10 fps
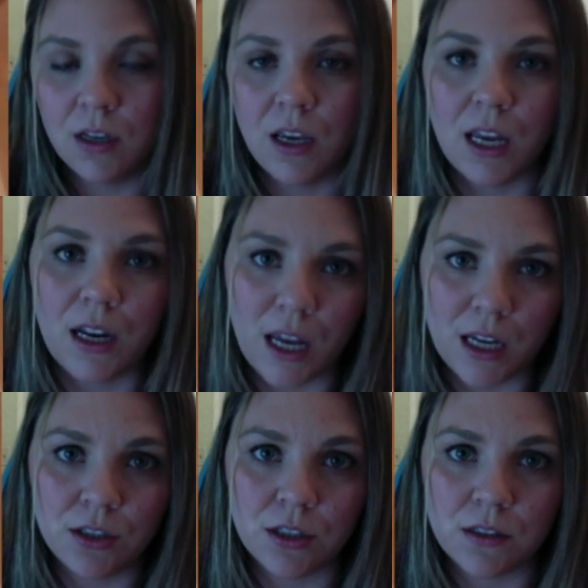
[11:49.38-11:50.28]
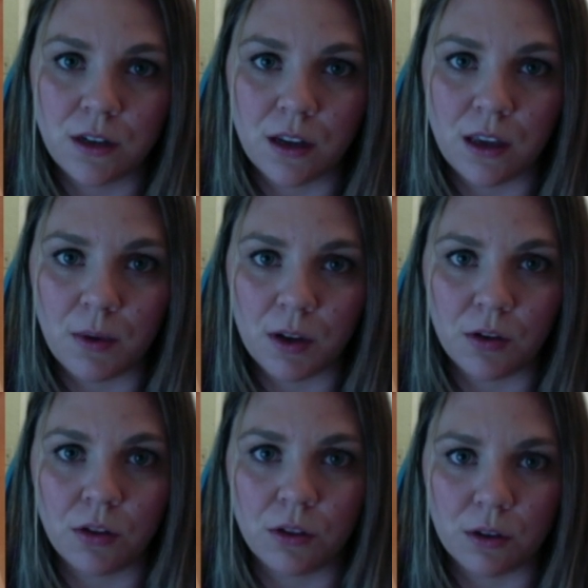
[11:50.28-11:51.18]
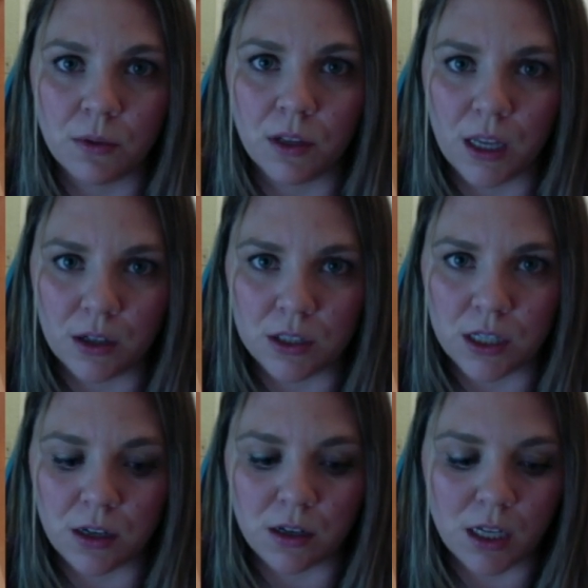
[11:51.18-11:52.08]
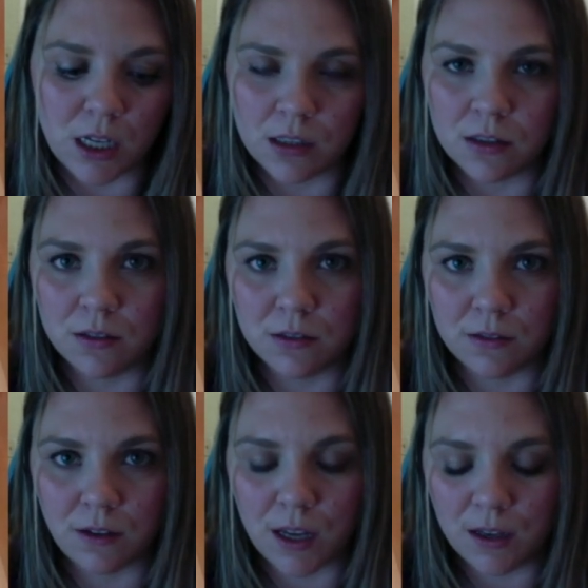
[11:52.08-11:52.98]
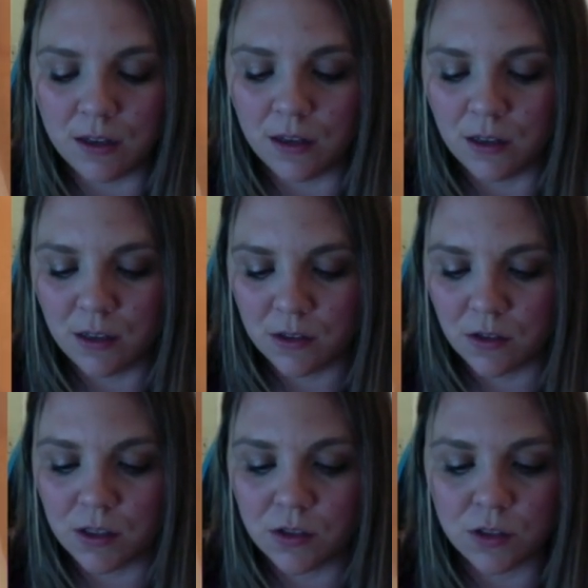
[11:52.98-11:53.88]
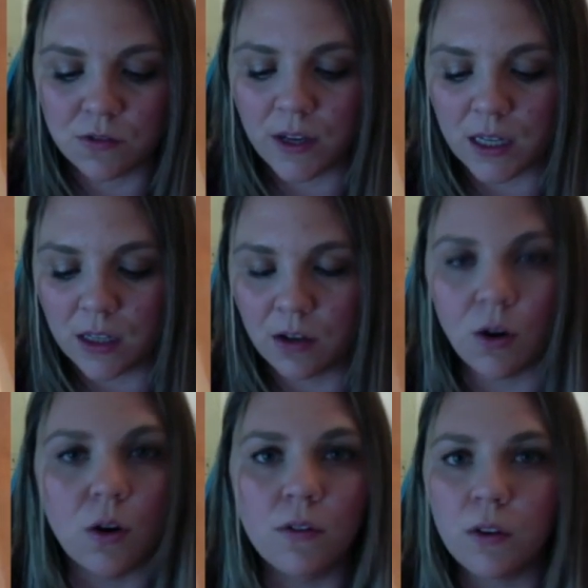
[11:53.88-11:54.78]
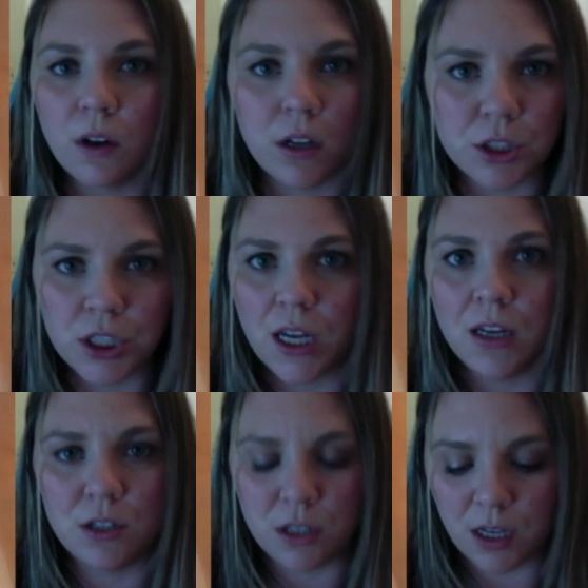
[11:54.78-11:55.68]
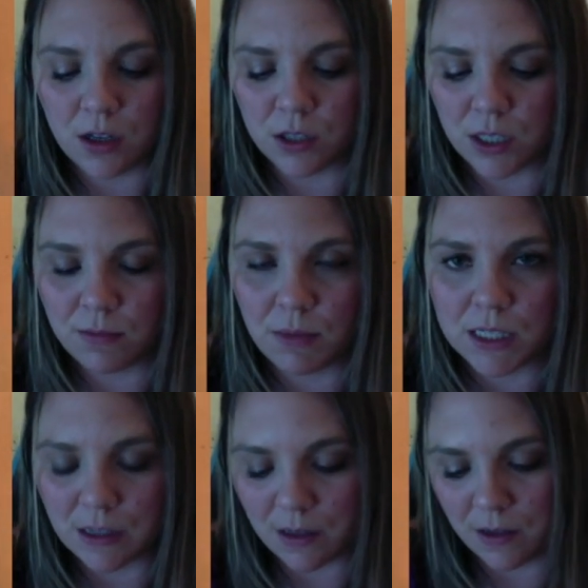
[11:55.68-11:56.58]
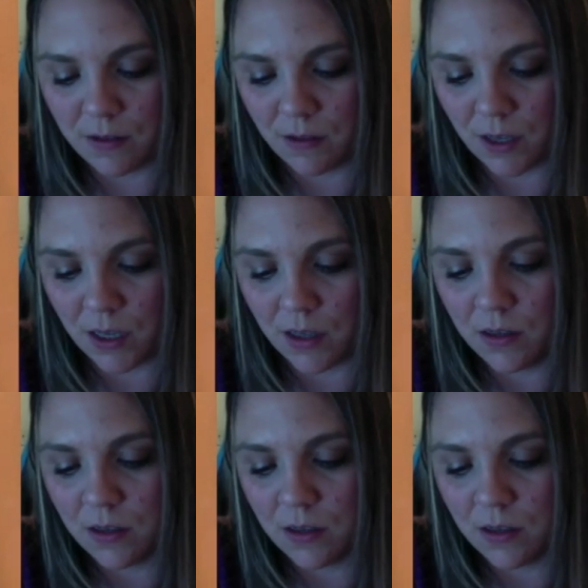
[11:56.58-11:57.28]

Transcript: and H is talking about your thermal energy, your heat. Okay, so this is just finding your overall change in energy, basically. Okay.